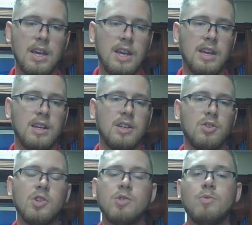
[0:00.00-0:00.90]

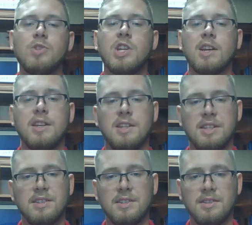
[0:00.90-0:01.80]
and checking
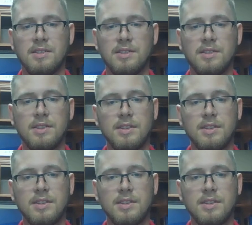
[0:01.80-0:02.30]
distances.